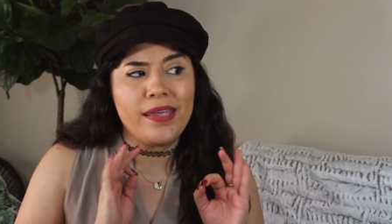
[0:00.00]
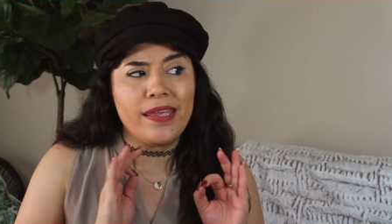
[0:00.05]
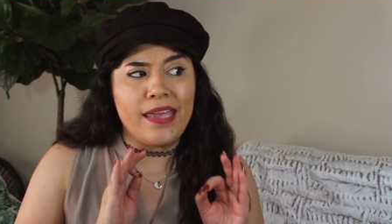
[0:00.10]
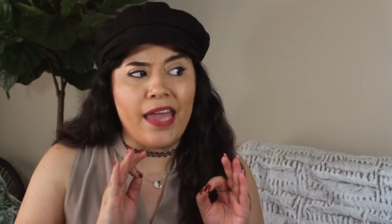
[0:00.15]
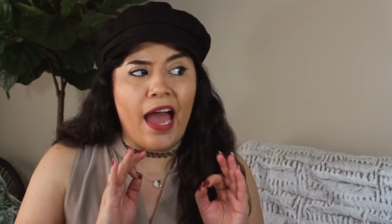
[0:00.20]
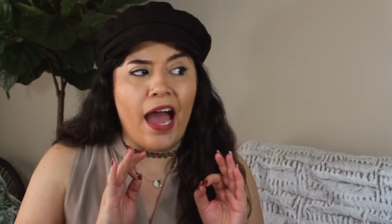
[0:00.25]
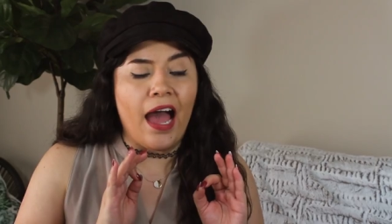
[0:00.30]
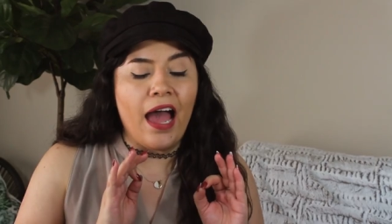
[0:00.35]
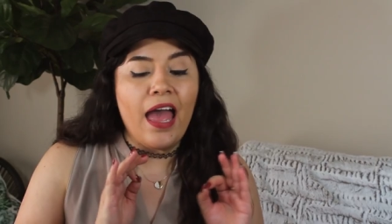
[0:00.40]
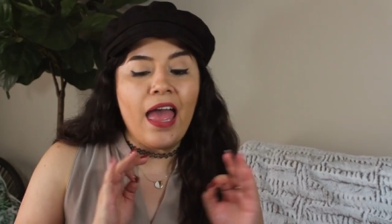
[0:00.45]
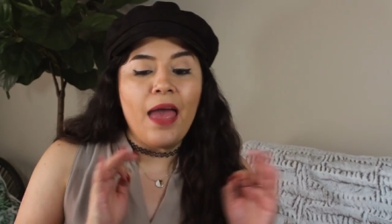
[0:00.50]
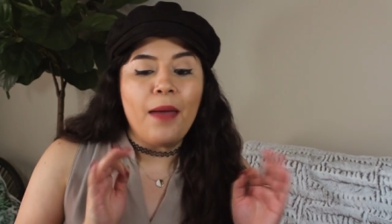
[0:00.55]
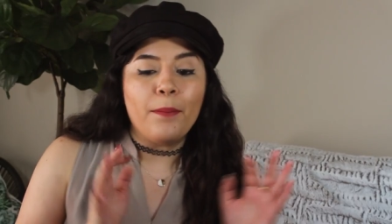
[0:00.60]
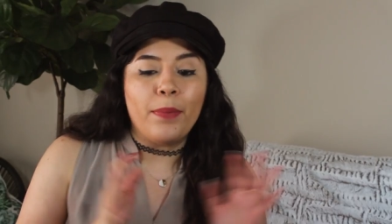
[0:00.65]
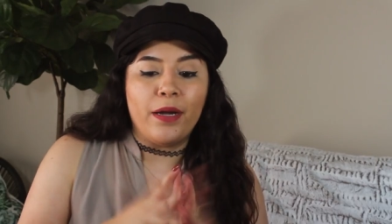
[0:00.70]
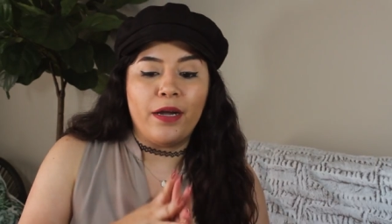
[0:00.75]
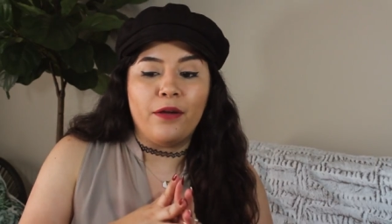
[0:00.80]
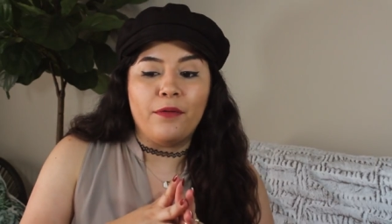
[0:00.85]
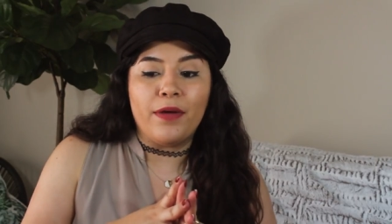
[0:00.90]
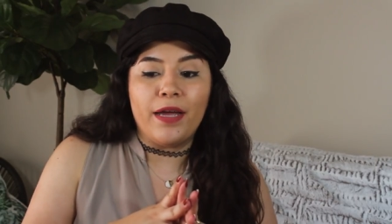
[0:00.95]
yeah.
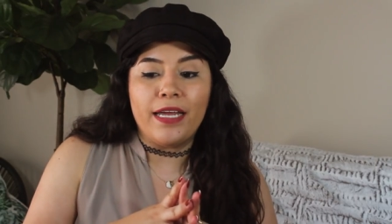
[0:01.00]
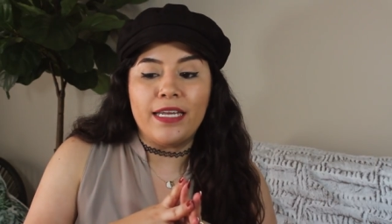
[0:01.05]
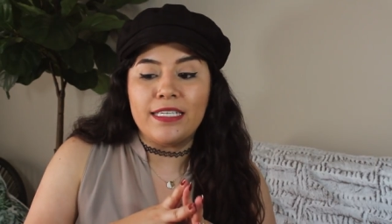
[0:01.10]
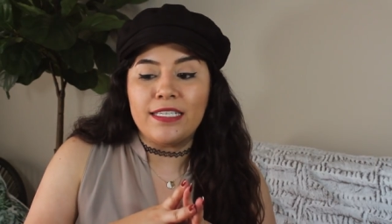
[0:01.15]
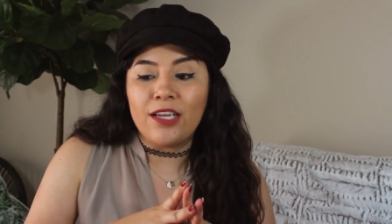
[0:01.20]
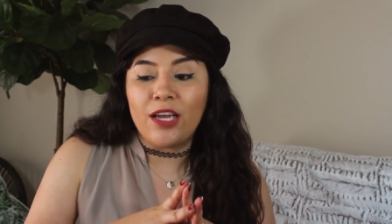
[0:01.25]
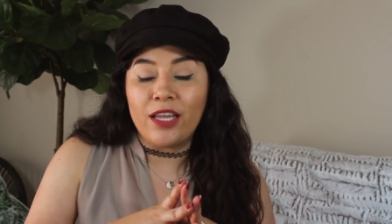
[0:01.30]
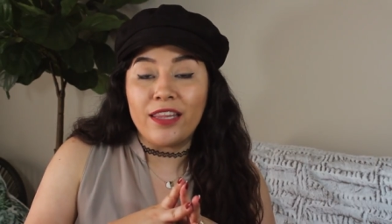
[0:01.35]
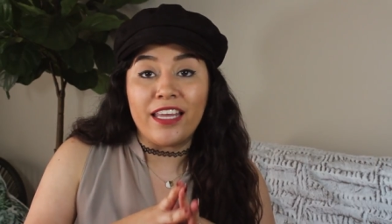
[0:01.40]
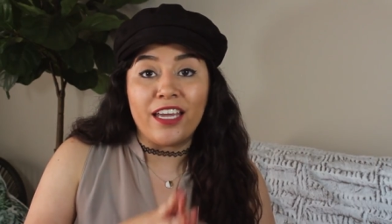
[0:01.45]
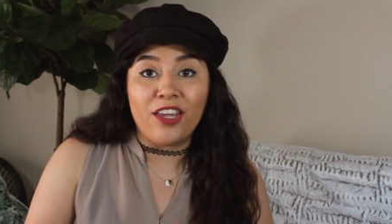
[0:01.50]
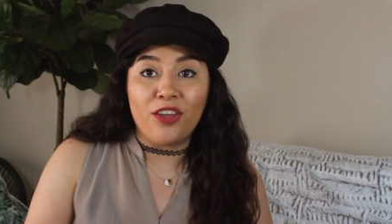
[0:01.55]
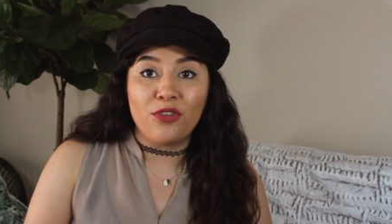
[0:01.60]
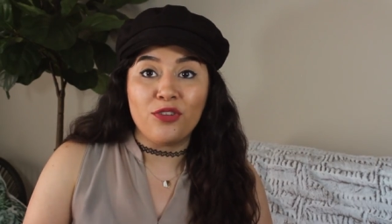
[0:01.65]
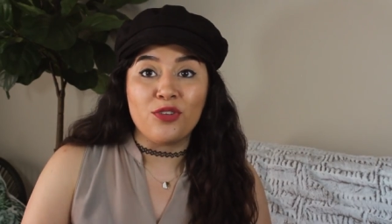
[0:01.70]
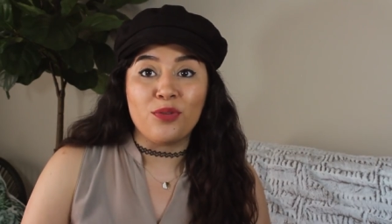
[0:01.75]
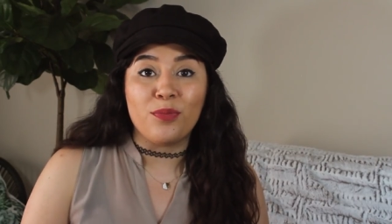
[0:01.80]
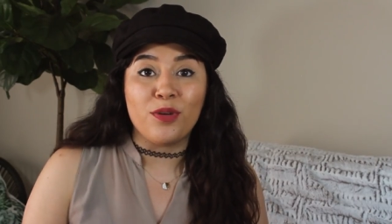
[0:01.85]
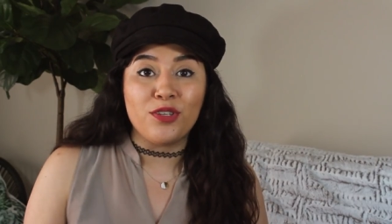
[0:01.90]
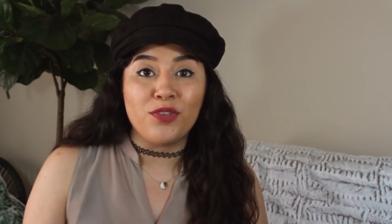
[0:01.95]
But anyways, thank you
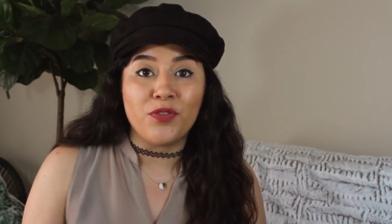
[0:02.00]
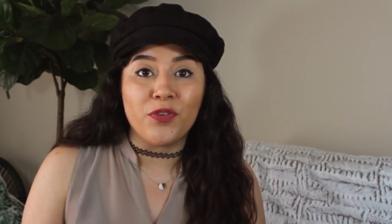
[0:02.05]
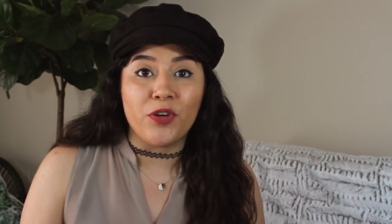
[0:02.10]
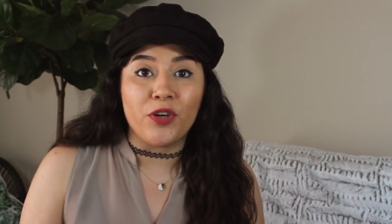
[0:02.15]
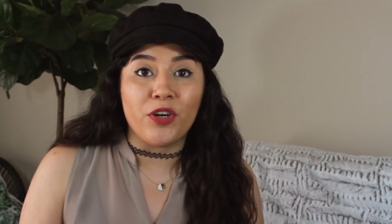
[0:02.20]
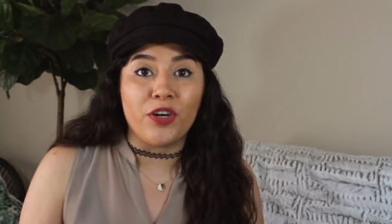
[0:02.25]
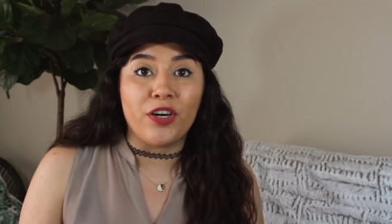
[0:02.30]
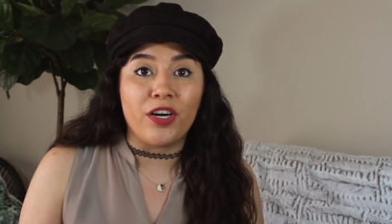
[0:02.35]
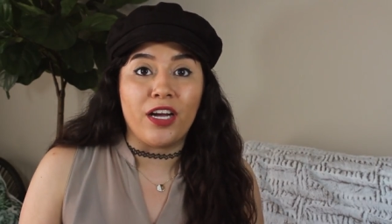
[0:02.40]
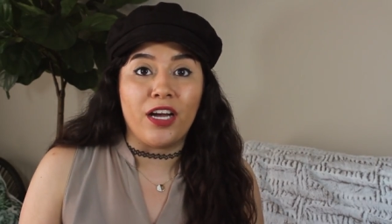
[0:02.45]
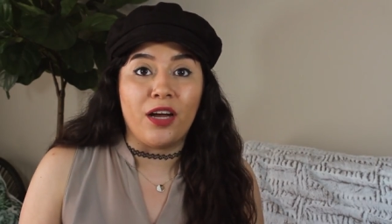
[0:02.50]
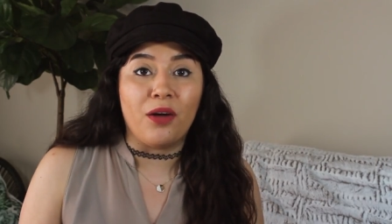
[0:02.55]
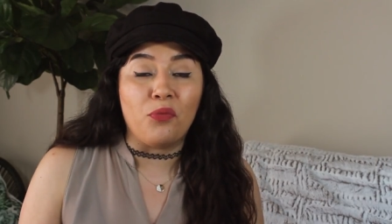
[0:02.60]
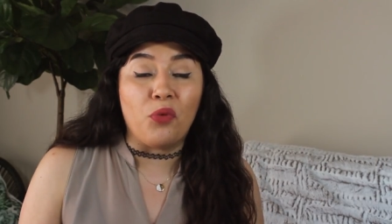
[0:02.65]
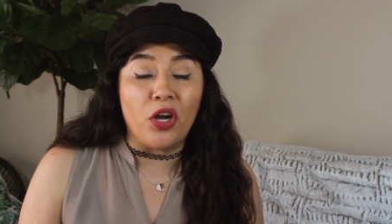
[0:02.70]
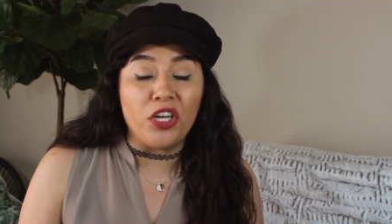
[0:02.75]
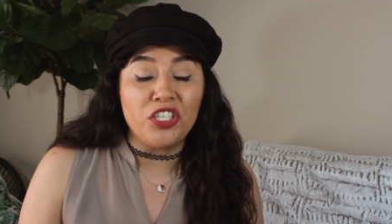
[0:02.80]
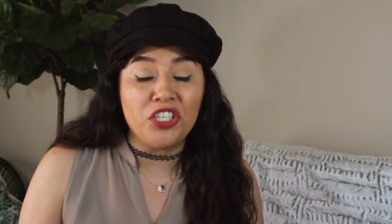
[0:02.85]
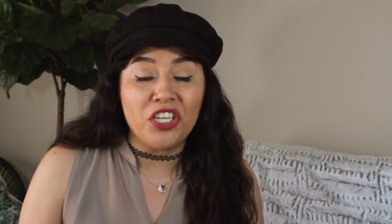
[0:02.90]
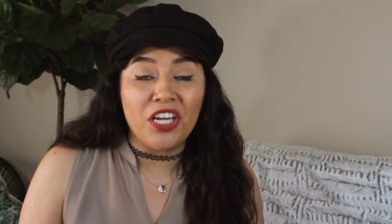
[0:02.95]
so much for um,
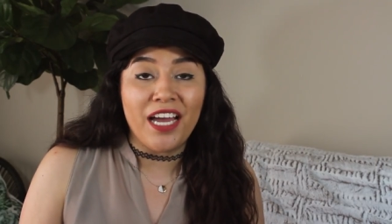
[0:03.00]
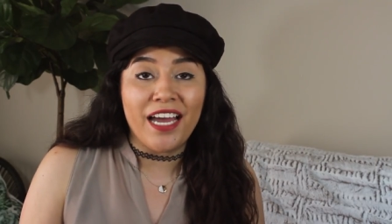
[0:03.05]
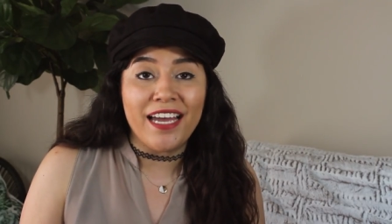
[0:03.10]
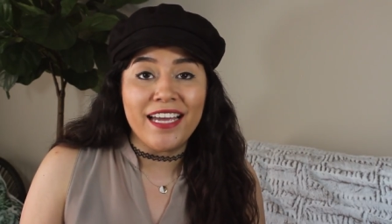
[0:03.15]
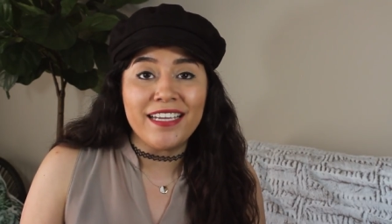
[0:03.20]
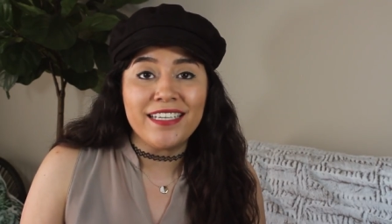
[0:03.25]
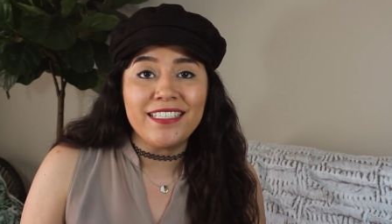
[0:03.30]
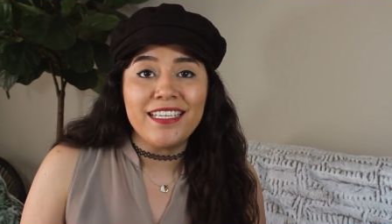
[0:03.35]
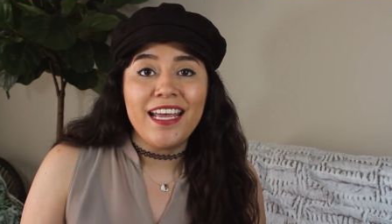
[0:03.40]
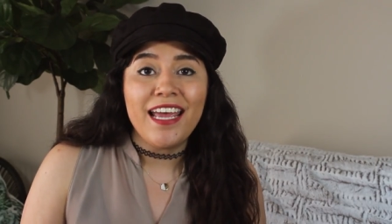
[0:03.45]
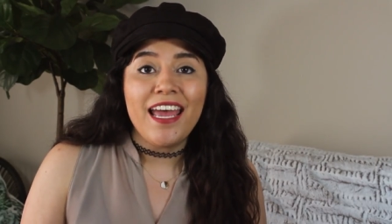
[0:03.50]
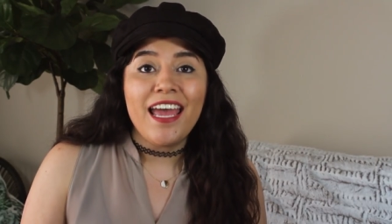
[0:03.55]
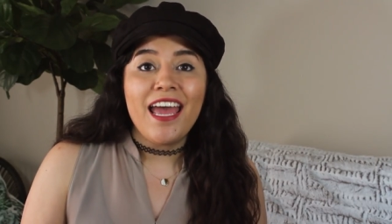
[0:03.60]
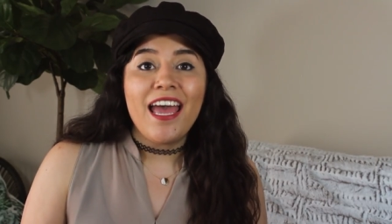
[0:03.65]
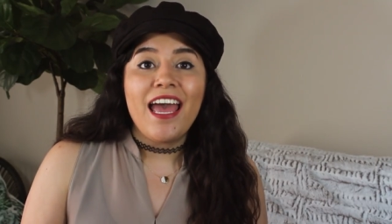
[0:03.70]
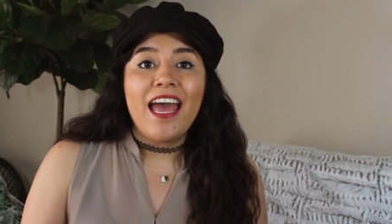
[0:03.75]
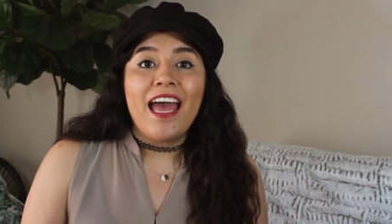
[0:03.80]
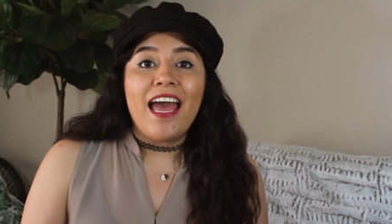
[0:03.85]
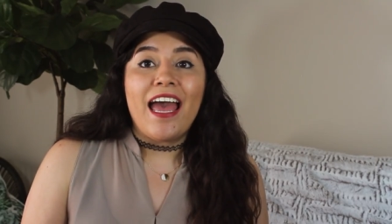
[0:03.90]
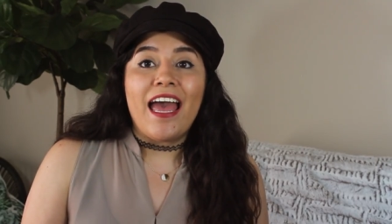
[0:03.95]
watching guys
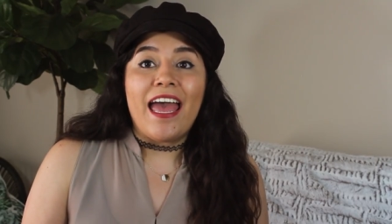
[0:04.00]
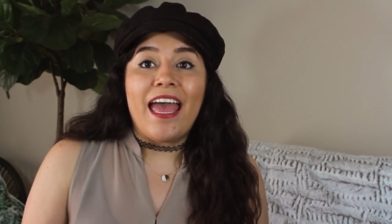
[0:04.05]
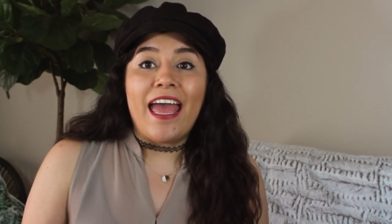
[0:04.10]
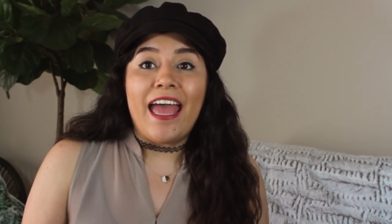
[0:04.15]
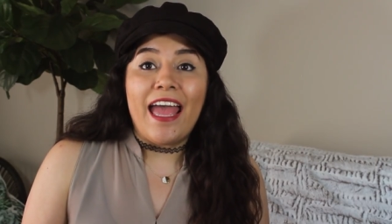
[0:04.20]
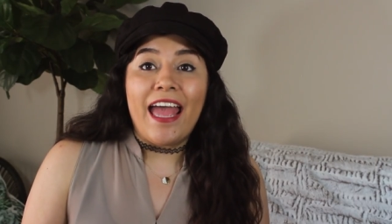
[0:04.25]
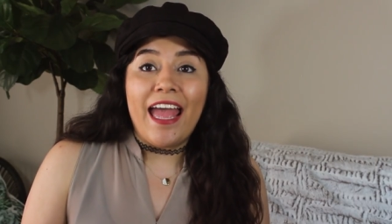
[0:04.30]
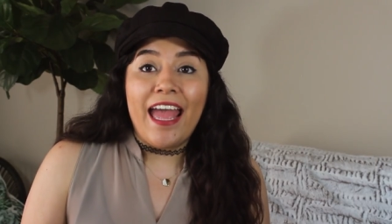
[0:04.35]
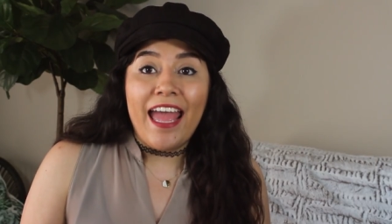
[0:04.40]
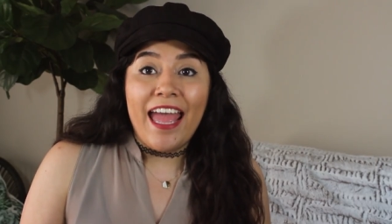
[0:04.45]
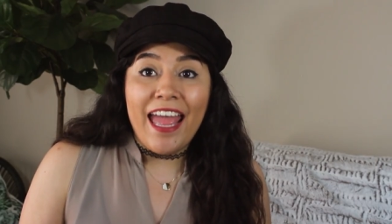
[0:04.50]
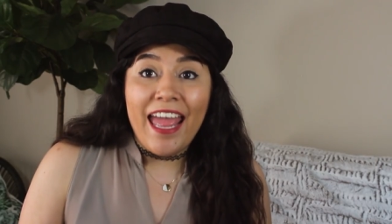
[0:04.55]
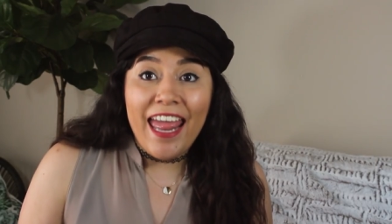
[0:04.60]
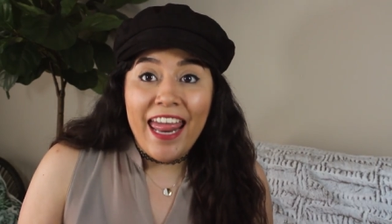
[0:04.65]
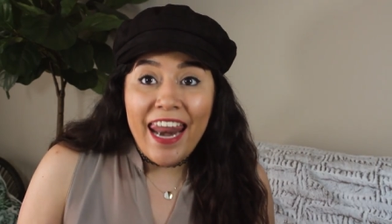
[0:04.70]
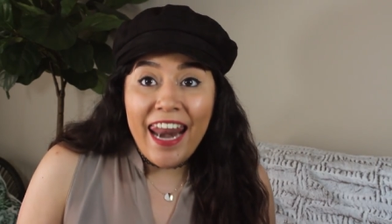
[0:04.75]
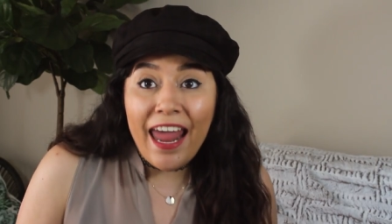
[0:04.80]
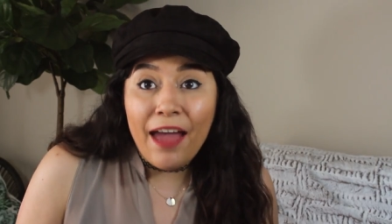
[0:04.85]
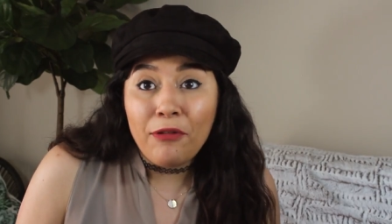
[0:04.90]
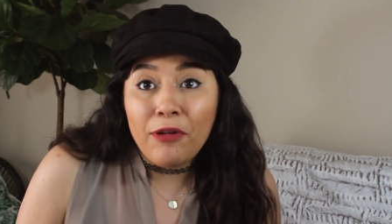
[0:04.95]

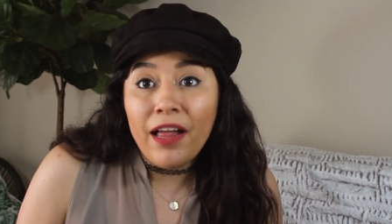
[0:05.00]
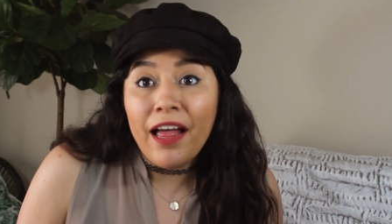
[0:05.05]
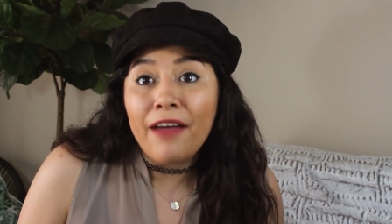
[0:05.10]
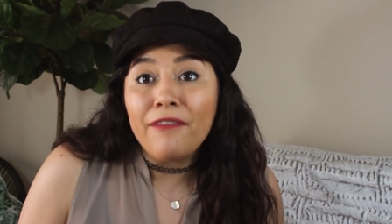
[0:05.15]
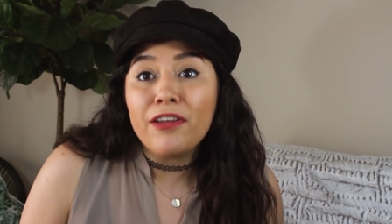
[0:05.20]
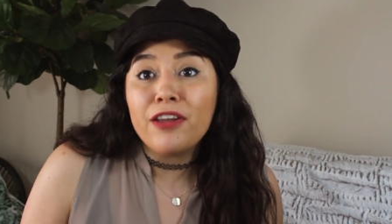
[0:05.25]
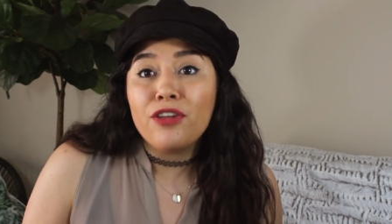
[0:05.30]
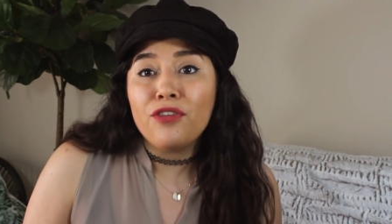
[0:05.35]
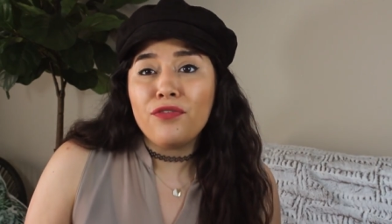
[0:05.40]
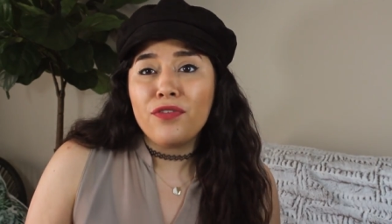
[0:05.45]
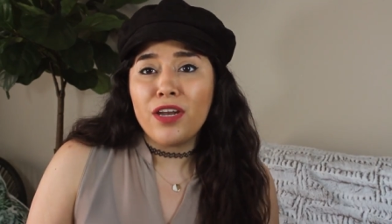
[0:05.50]
and I will have a new